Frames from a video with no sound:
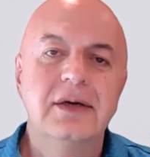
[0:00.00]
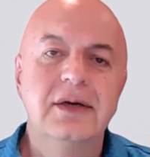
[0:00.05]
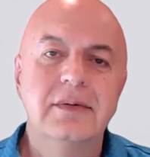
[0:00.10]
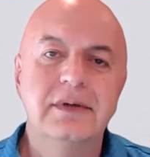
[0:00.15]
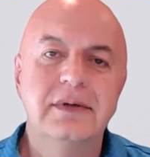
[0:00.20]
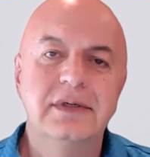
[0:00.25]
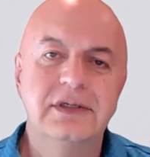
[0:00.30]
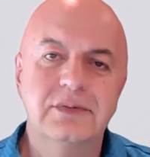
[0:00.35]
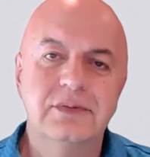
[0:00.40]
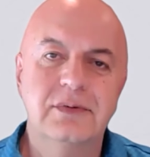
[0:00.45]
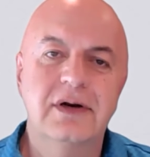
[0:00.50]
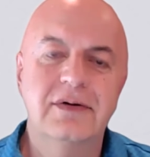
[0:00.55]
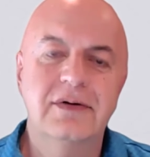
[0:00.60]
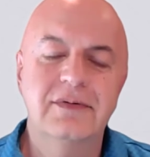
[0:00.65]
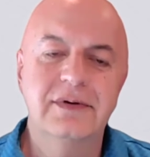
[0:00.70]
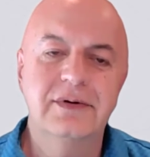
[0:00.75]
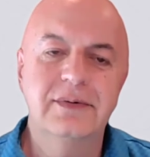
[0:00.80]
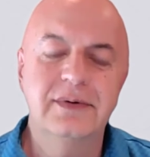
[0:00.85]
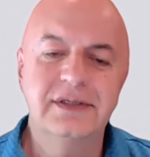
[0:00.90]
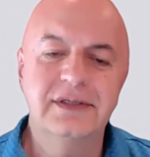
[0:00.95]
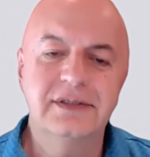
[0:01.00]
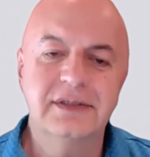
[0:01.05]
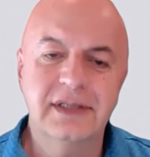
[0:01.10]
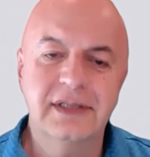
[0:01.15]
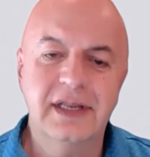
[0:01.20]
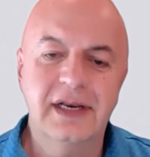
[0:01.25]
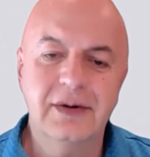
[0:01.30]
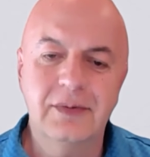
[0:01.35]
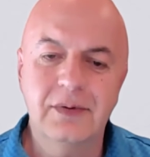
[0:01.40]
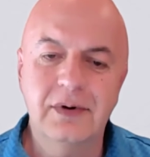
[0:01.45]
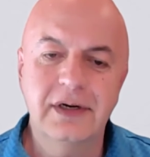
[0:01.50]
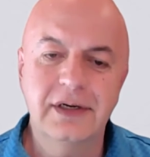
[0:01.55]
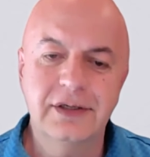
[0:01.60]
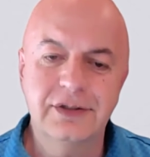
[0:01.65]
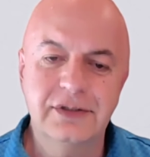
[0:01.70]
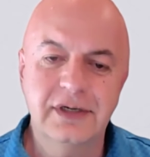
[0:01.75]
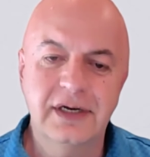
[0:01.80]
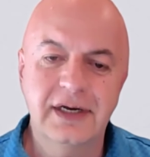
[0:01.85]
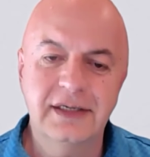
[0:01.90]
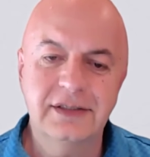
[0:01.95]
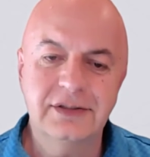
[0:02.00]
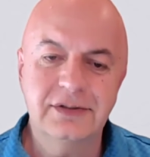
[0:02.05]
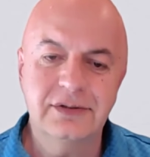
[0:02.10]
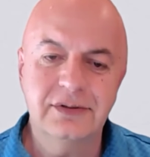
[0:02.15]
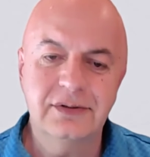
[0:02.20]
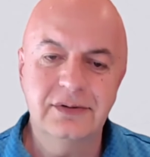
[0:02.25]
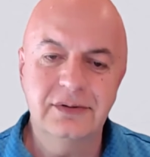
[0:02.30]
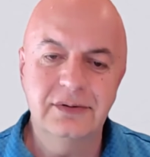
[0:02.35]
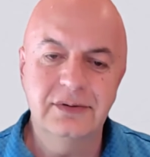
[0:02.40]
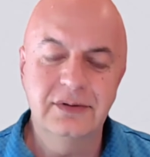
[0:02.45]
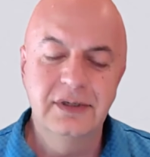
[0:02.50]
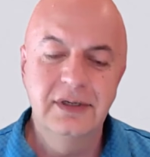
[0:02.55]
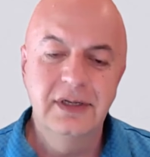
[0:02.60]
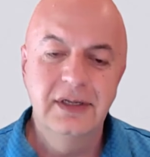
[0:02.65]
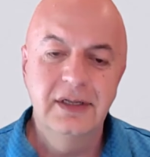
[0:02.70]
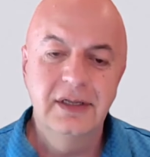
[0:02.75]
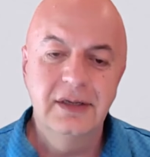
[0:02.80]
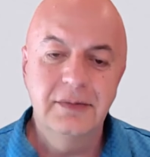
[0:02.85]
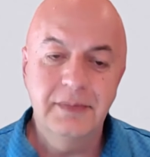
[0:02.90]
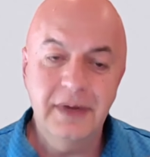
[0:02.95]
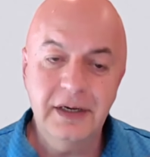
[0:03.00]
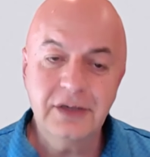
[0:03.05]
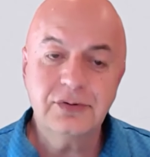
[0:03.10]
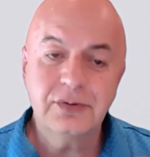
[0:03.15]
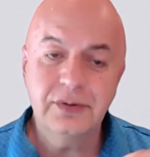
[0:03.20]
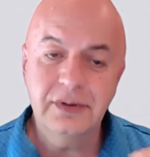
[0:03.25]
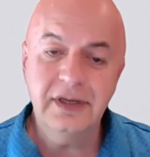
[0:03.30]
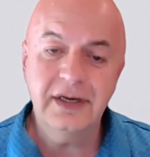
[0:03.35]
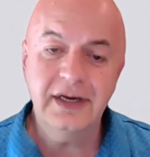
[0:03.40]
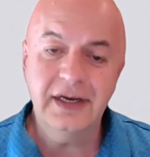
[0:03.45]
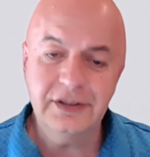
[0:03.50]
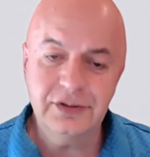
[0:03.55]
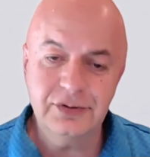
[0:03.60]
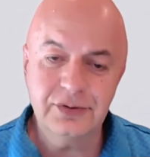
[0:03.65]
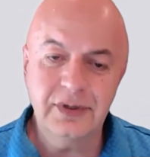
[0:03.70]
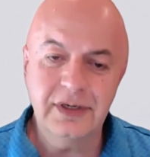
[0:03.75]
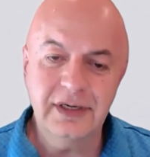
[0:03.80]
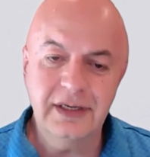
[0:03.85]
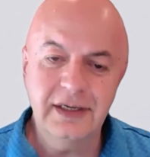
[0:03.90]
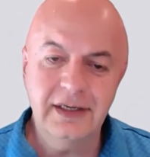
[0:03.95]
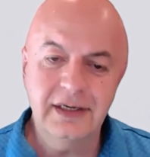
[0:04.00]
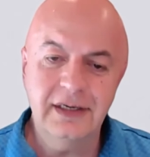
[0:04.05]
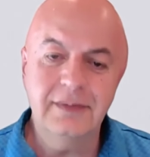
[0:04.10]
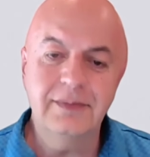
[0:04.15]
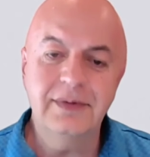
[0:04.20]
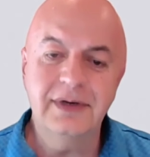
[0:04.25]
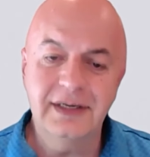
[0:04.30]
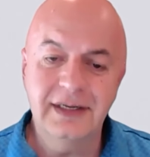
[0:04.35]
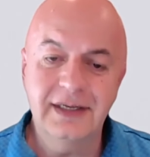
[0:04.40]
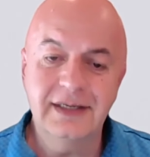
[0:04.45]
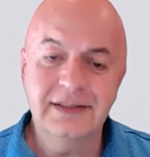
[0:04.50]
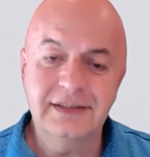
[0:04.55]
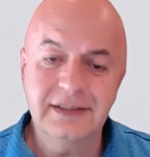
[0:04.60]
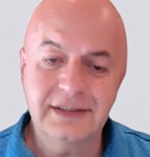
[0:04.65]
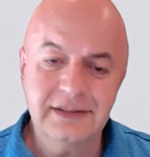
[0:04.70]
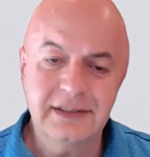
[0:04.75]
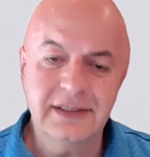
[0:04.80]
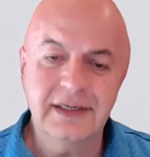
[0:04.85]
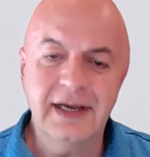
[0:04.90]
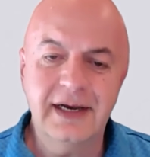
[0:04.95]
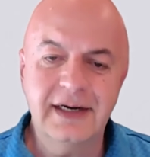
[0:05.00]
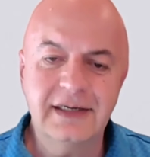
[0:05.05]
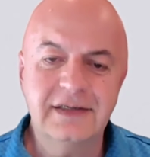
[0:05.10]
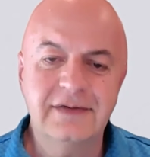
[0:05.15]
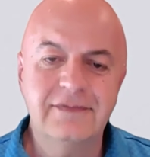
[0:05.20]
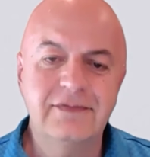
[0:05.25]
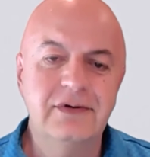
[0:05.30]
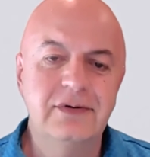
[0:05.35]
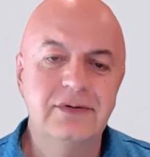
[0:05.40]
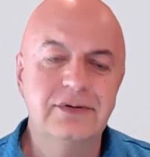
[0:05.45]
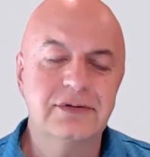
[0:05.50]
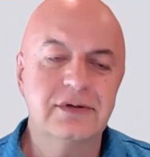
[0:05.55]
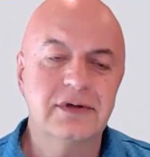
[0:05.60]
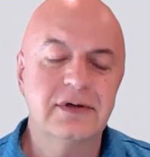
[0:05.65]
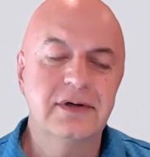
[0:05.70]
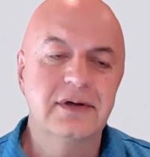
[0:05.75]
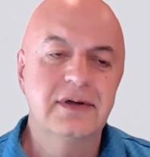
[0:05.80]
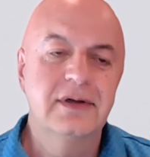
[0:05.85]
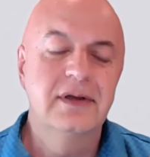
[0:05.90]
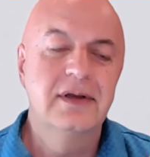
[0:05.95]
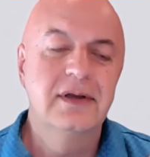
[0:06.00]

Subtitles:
which is one of the reasons that I wanted you guys to make sure you guys join in and be an existing active user.